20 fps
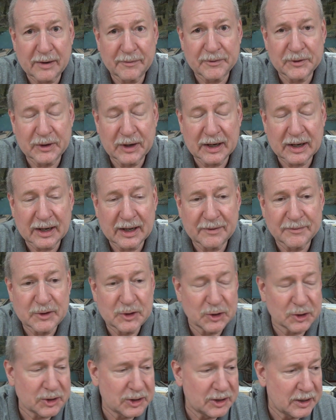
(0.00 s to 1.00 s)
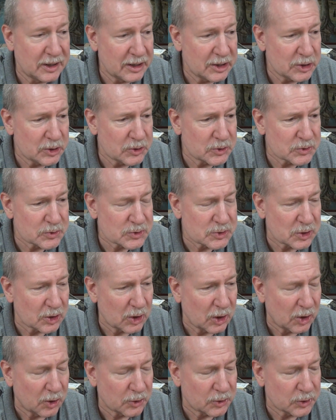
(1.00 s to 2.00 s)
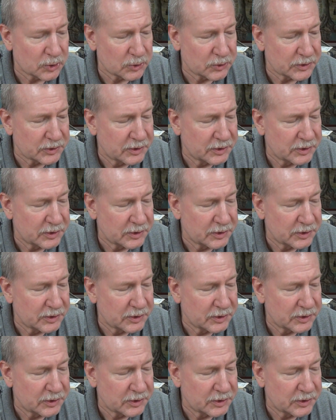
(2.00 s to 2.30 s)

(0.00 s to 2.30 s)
after I left, took years longer.